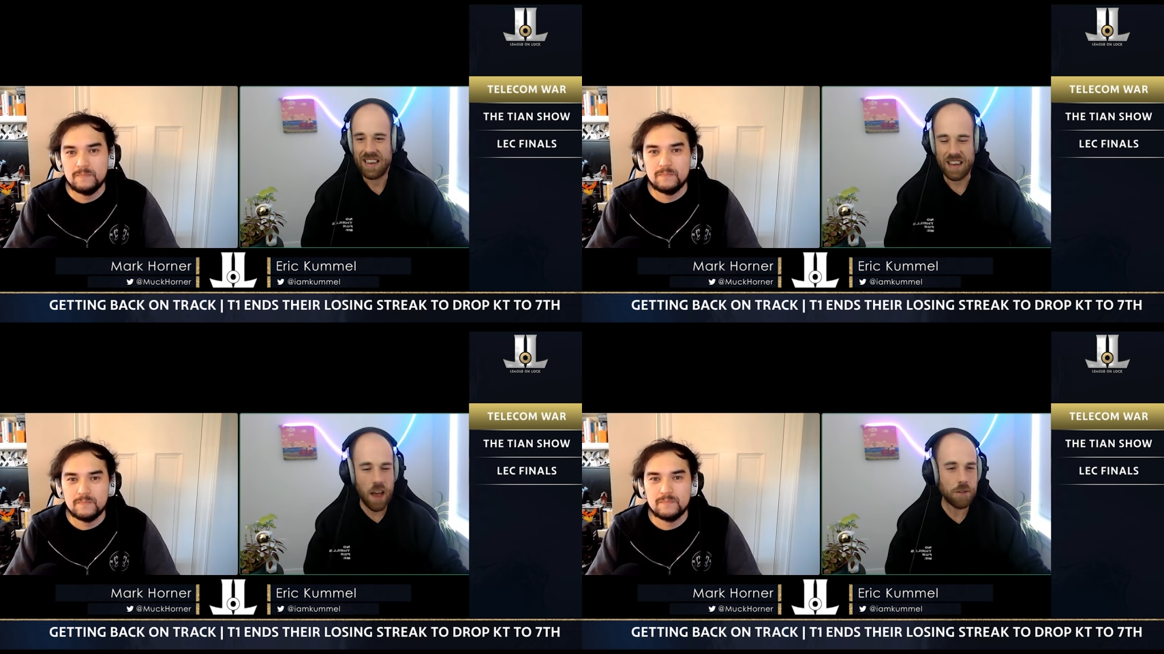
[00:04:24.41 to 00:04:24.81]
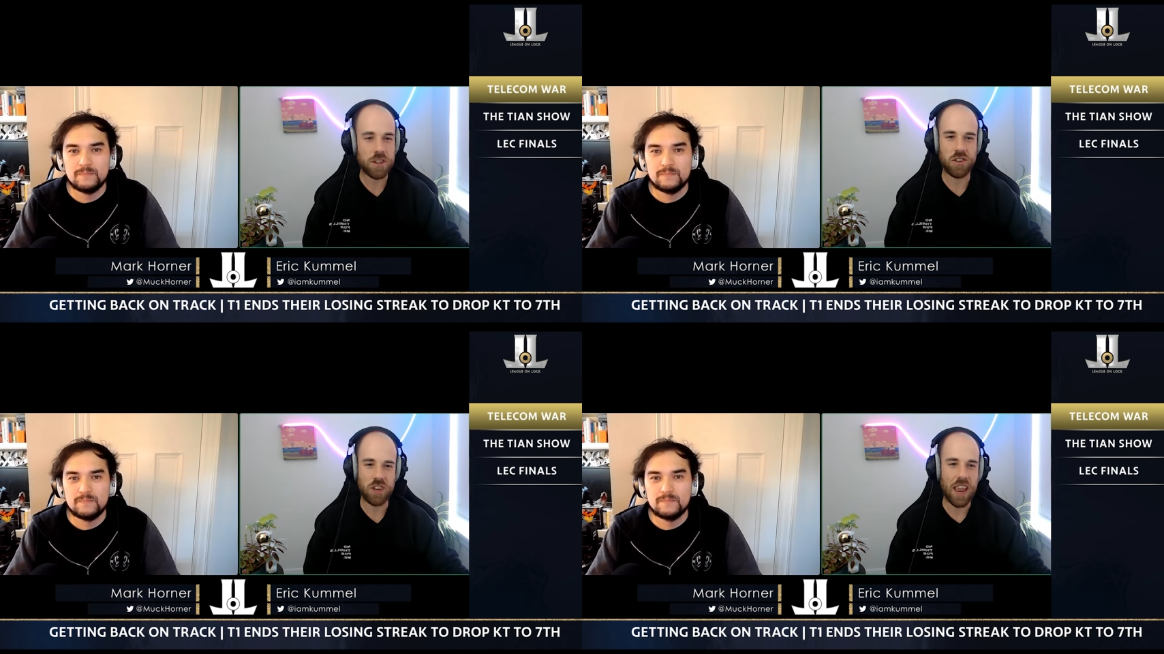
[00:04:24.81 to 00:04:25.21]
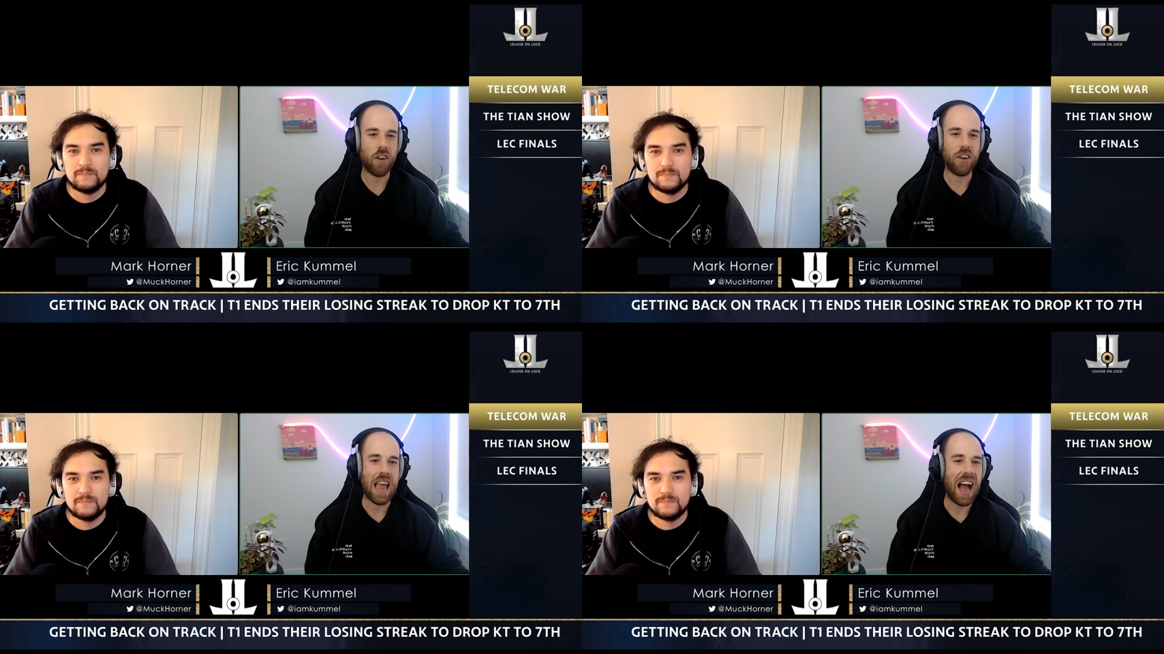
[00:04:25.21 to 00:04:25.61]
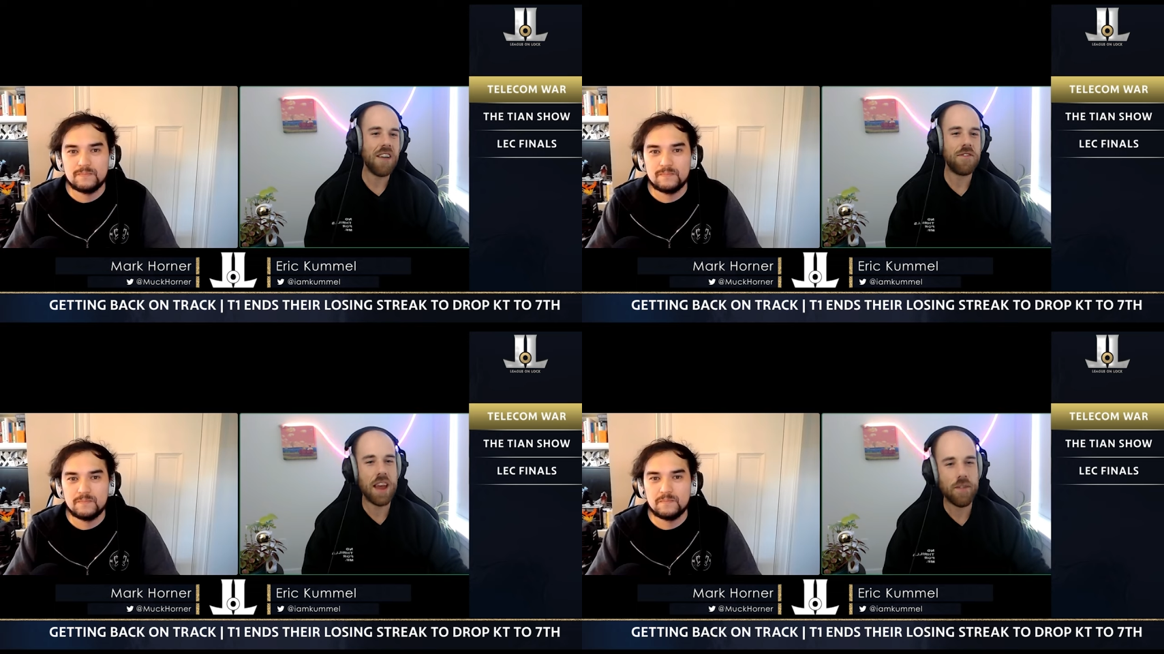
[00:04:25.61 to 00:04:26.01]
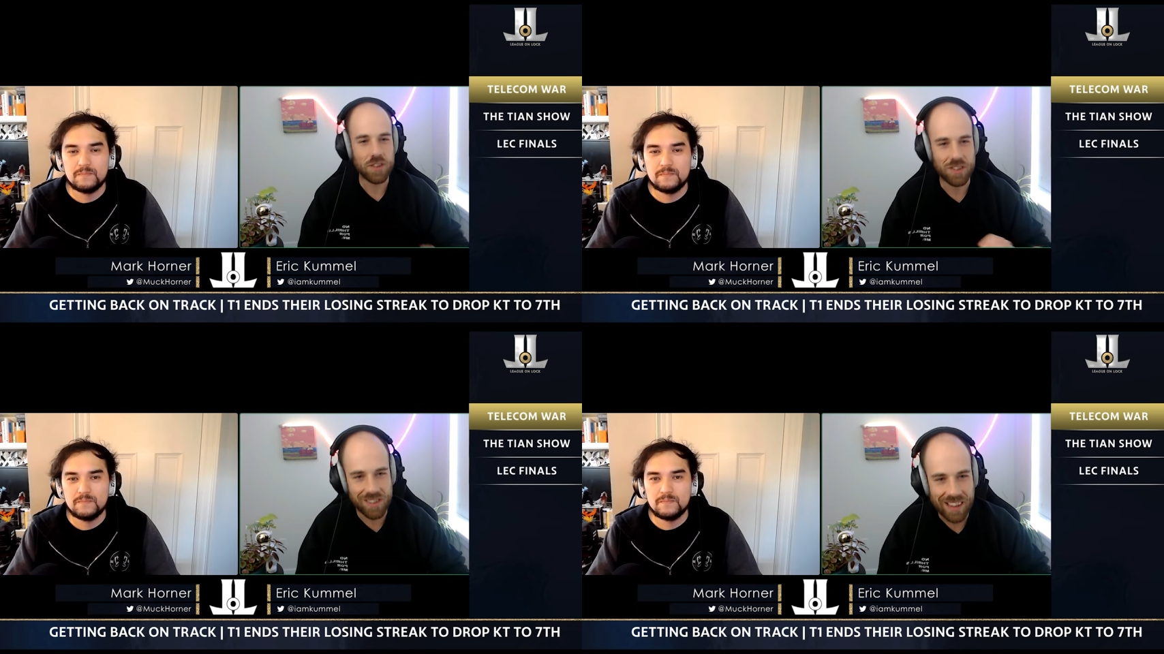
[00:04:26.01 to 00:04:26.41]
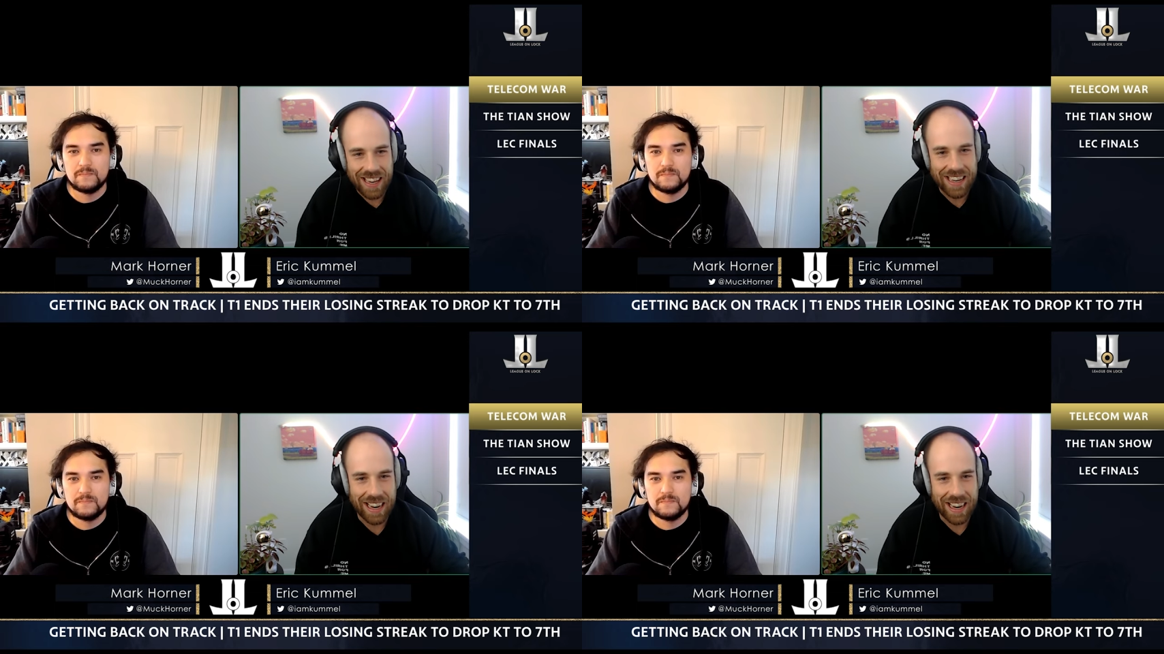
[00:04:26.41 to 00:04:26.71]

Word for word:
Speaker 1: Deft Zeri, I've never seen